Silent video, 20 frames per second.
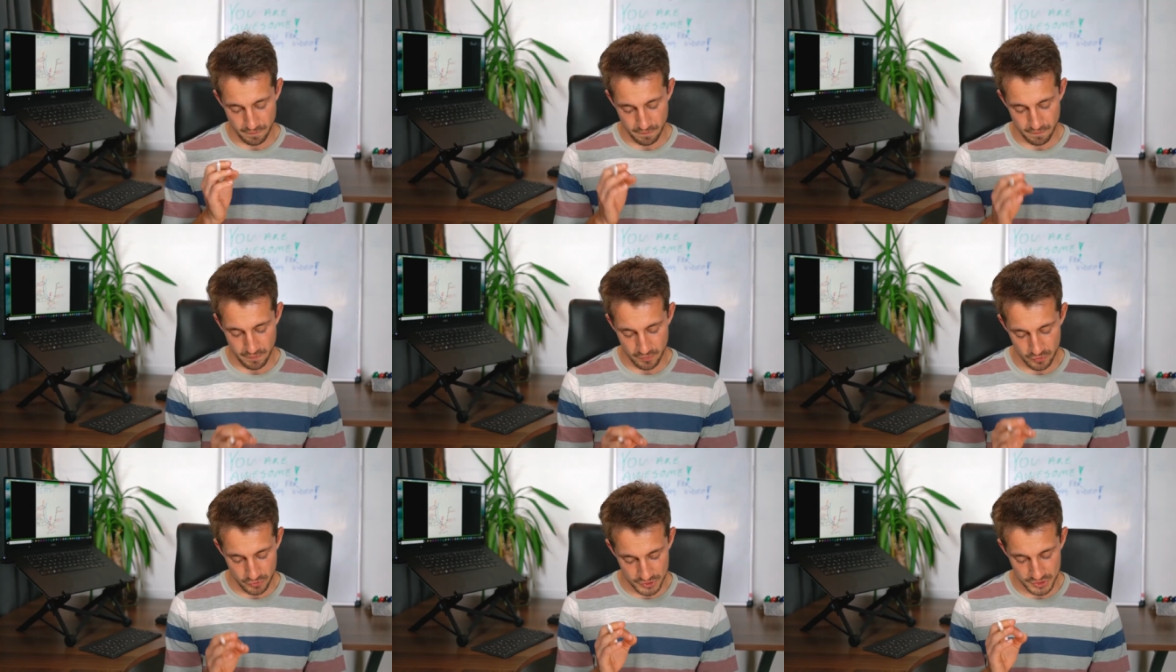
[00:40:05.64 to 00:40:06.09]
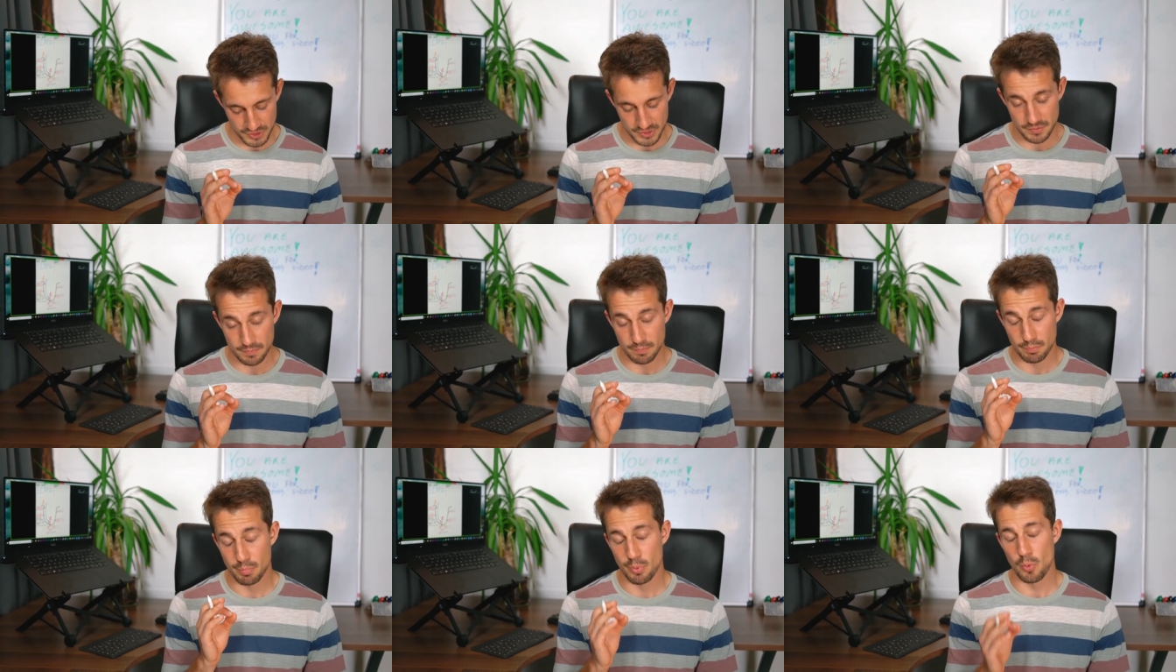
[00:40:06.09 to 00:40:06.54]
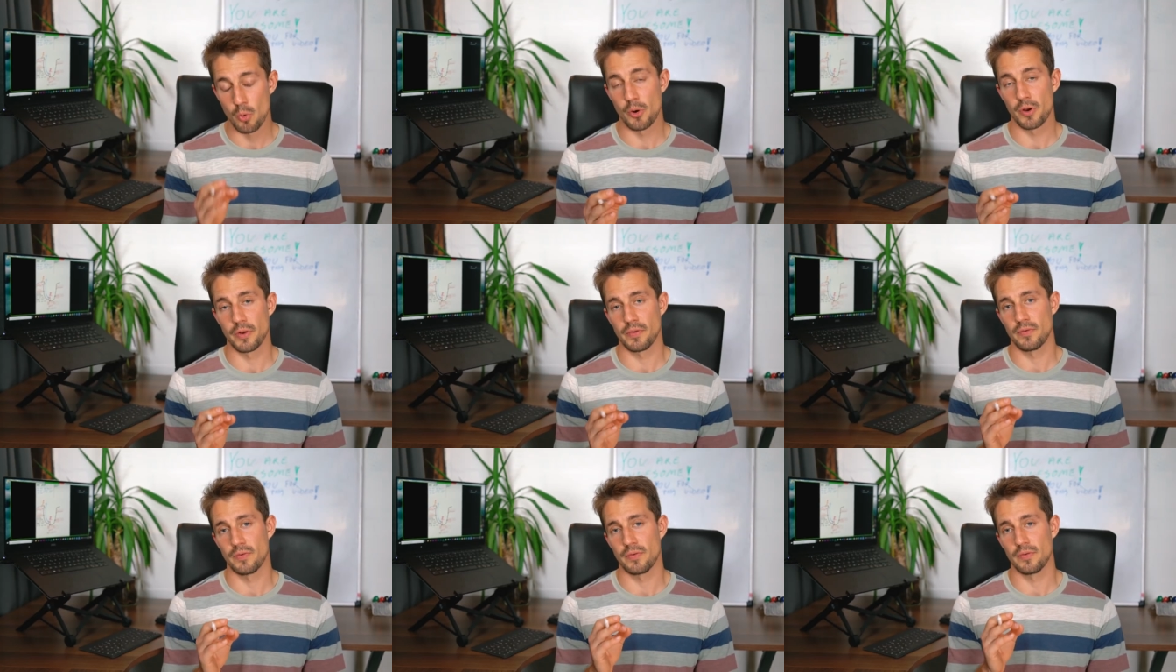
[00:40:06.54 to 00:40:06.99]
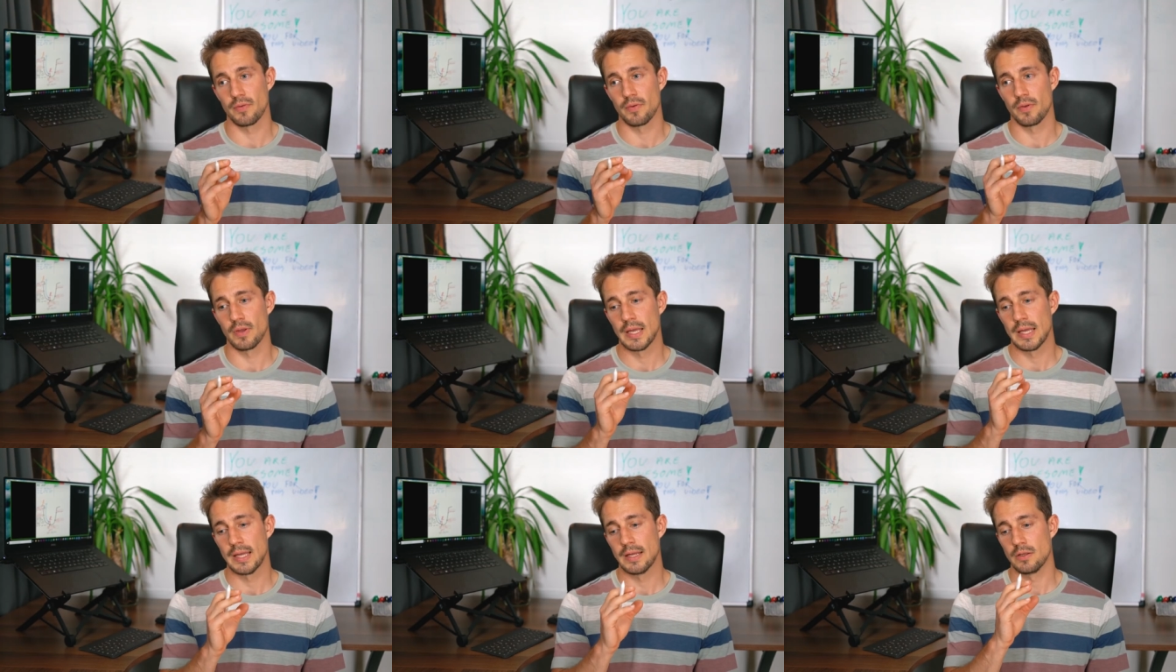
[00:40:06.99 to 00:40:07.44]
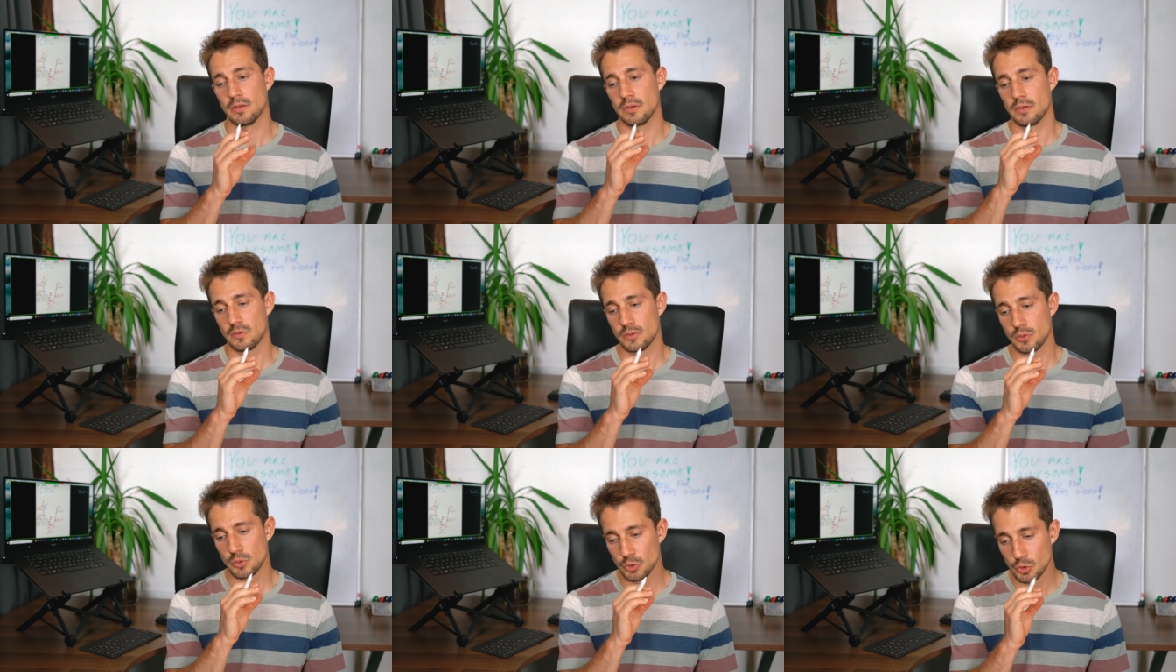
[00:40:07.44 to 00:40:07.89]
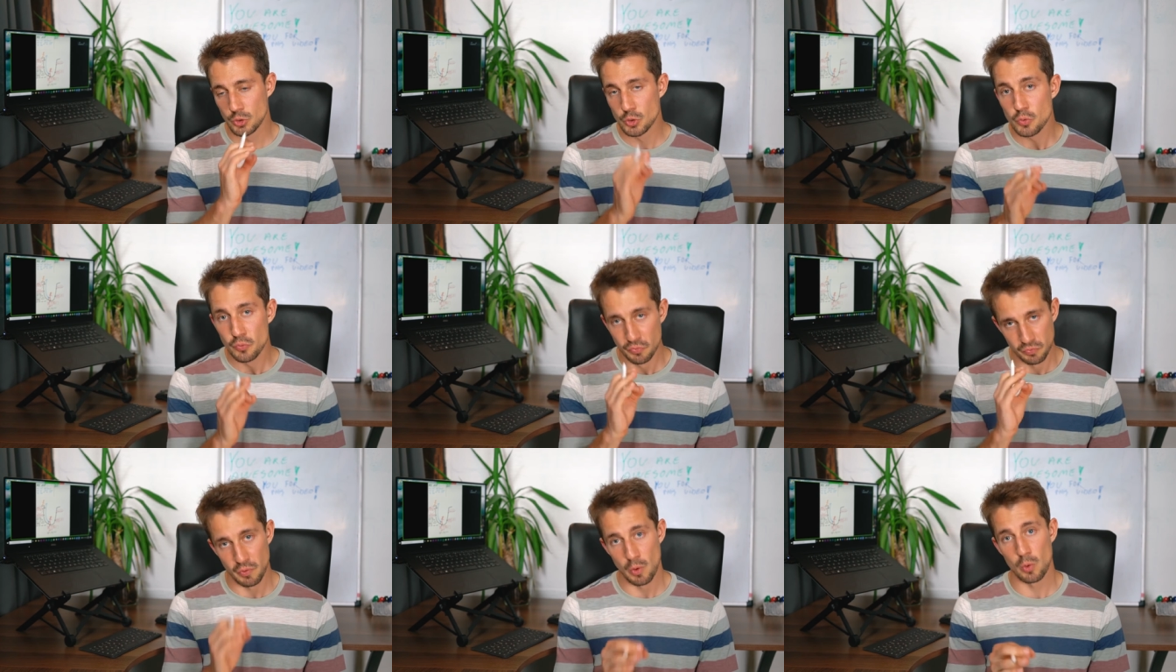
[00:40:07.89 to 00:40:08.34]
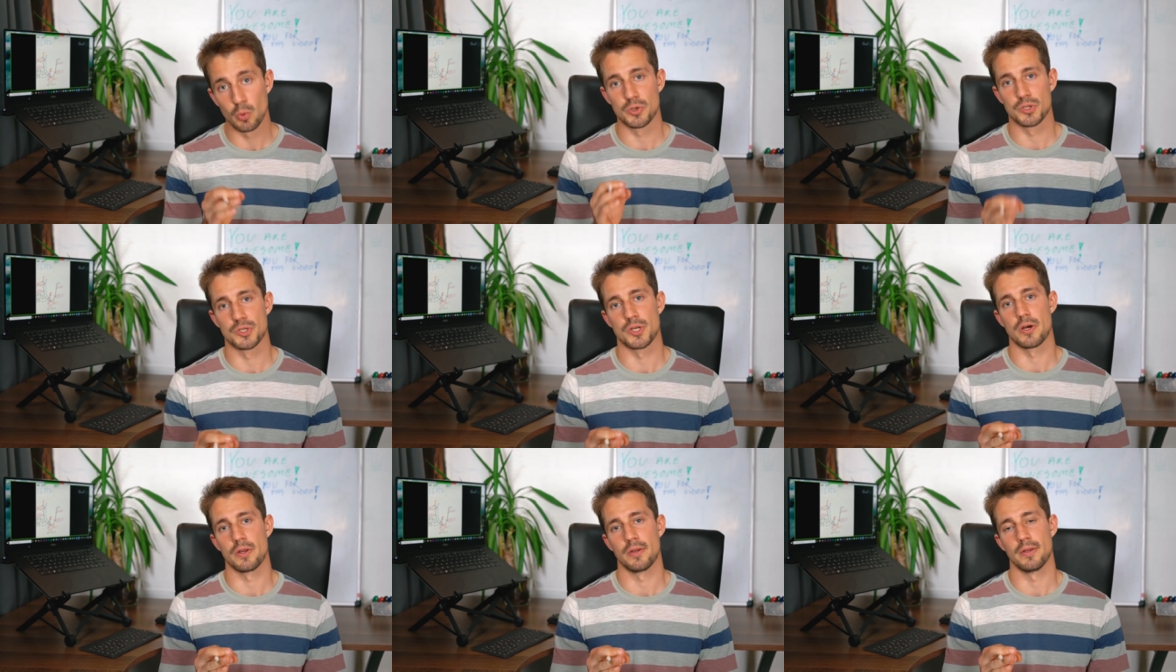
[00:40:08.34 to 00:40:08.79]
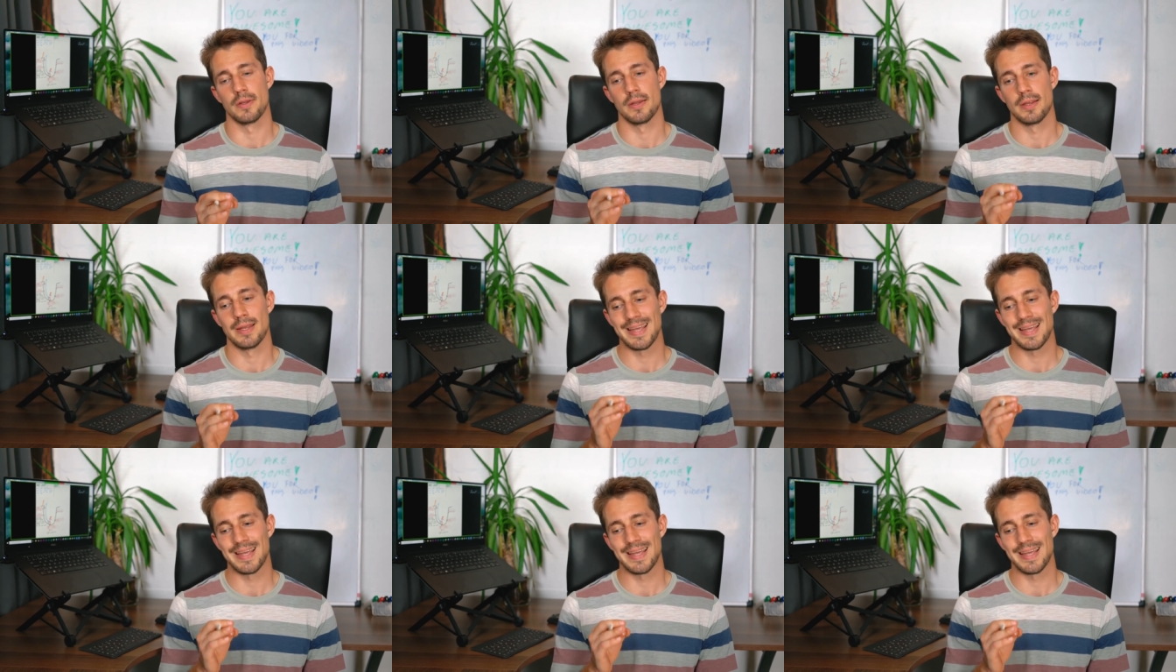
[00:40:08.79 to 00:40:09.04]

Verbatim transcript: First point to do focus on